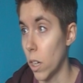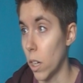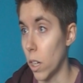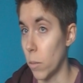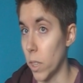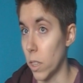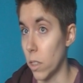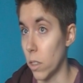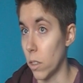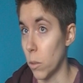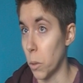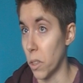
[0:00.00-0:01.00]
I mean,
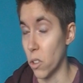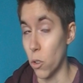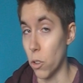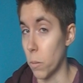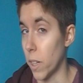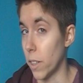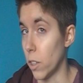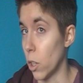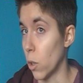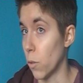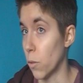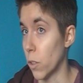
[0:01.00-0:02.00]
when I told them I had a
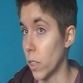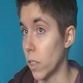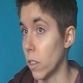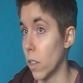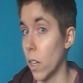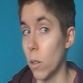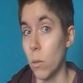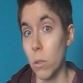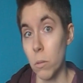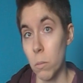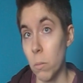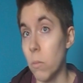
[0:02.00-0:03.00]
girlfriend, they
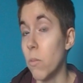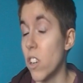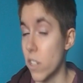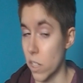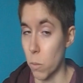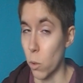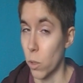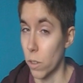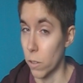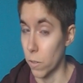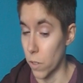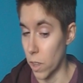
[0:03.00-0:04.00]
were very
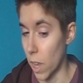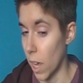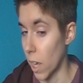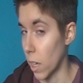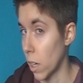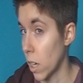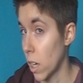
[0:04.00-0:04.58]
supportive of that.